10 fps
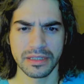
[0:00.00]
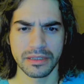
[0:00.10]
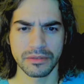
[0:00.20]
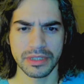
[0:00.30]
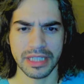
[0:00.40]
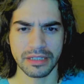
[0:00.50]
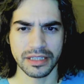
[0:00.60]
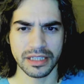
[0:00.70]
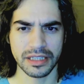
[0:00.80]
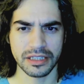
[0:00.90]
Without
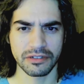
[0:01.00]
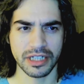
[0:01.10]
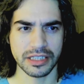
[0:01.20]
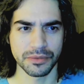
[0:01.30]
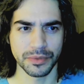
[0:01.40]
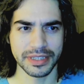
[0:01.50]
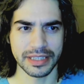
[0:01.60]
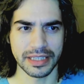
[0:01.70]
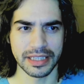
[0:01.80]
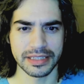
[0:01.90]
the color correction with
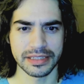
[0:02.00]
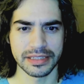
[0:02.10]
the LUT.